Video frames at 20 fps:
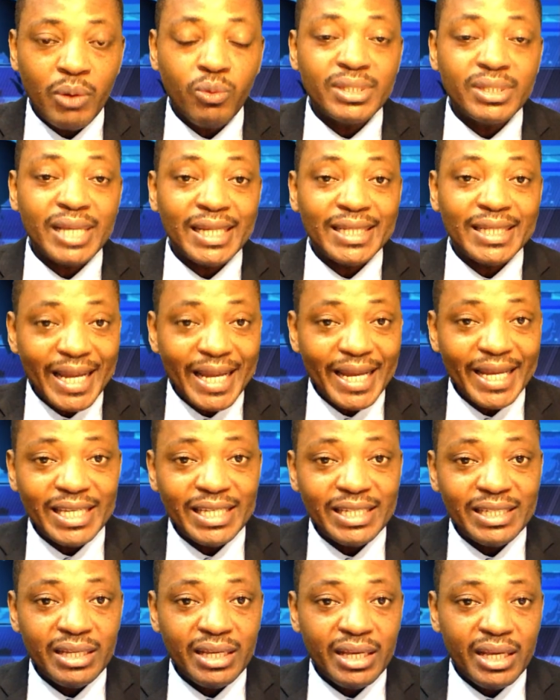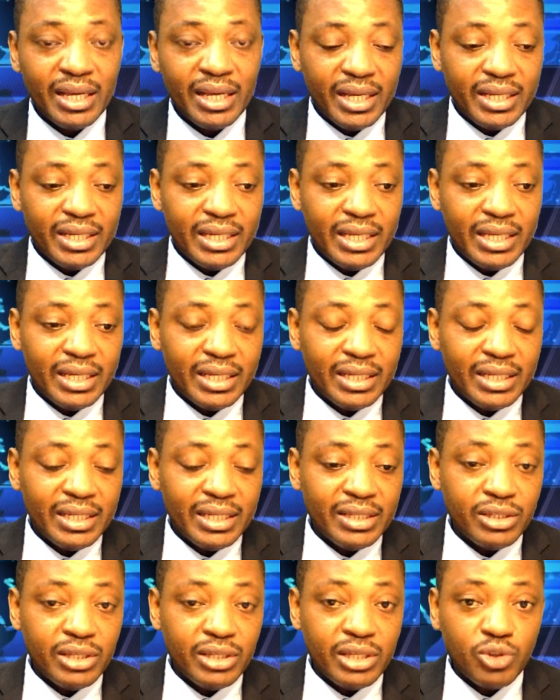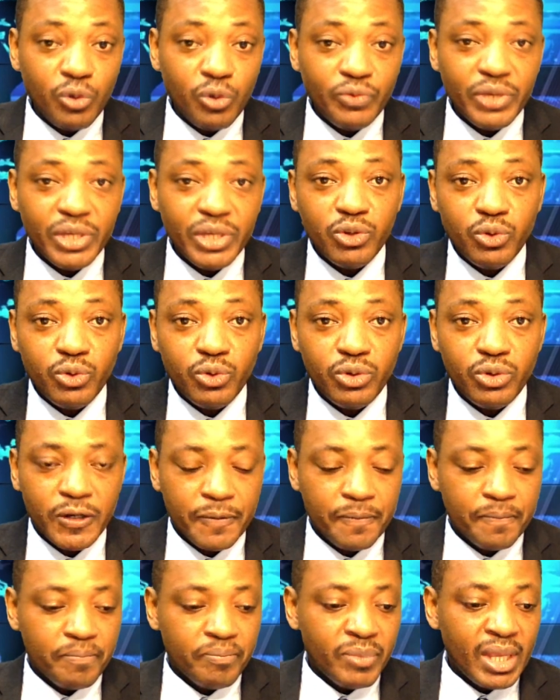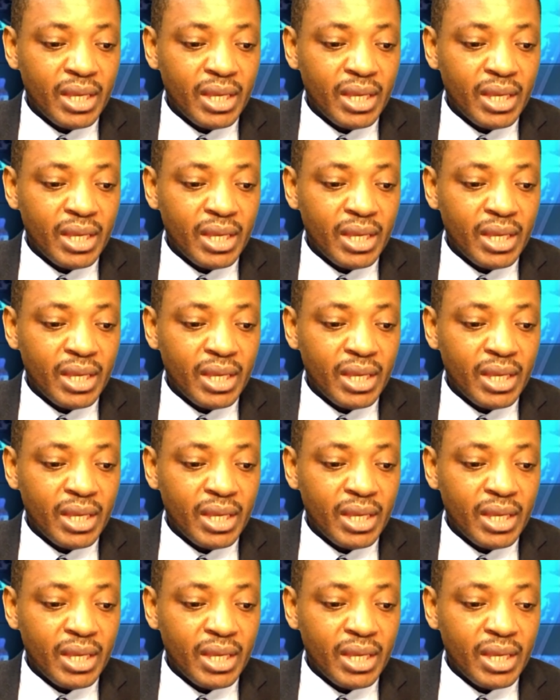and was attacking the Soviet Union.